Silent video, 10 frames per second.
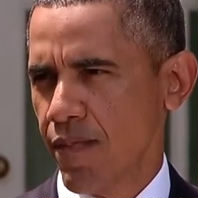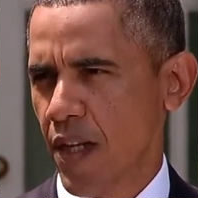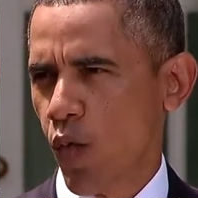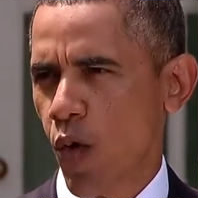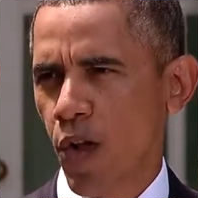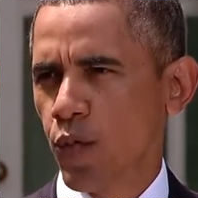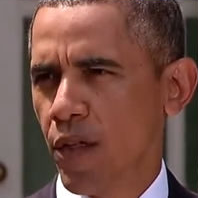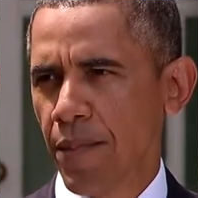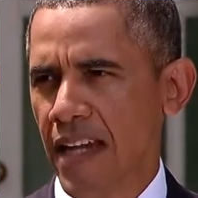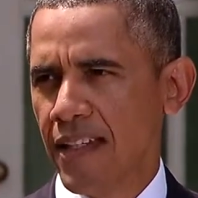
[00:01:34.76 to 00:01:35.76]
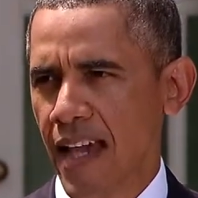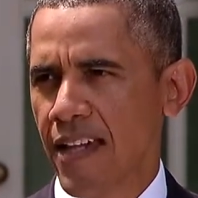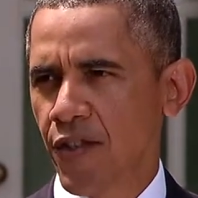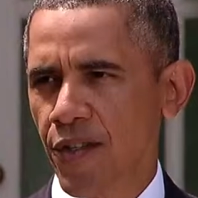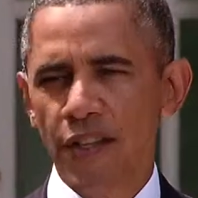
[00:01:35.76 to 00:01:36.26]
In a world with many
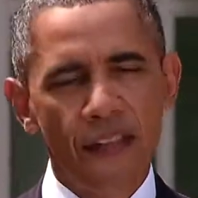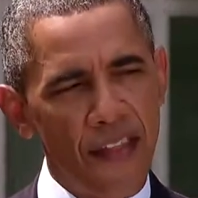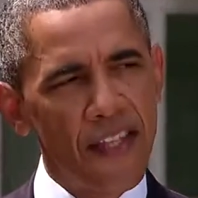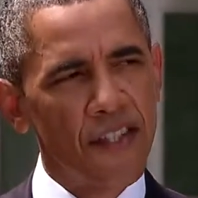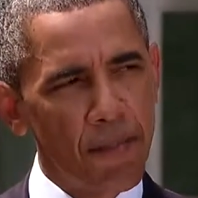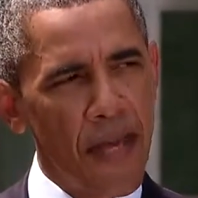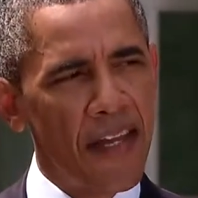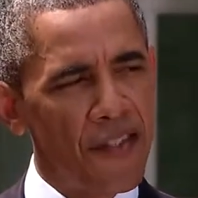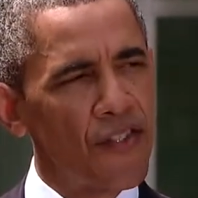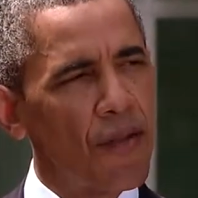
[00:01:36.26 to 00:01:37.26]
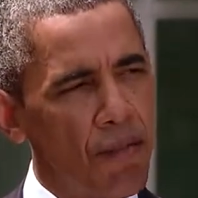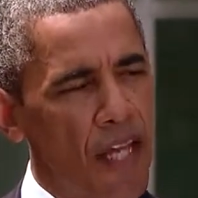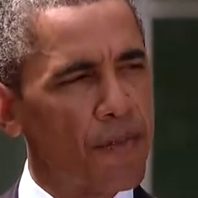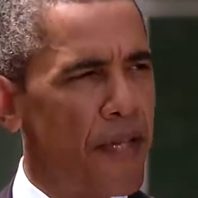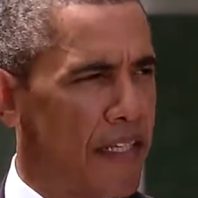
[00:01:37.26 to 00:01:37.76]
dangers, this menace
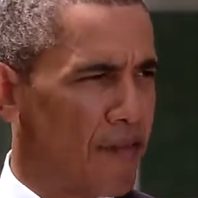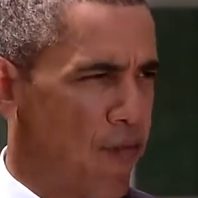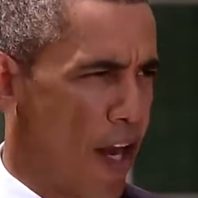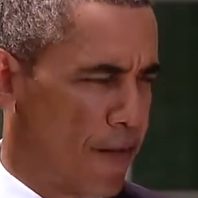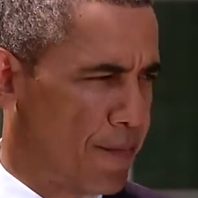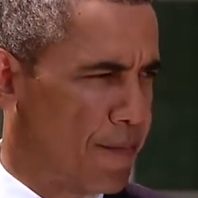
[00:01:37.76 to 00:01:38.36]
must be confronted.